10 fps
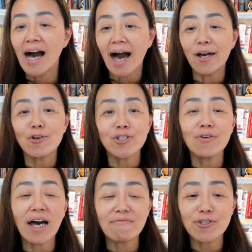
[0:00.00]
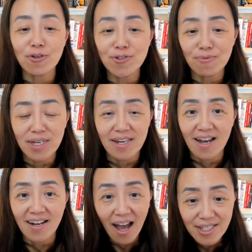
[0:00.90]
I also have a social
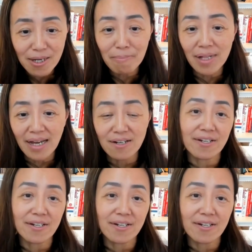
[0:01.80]
media content planner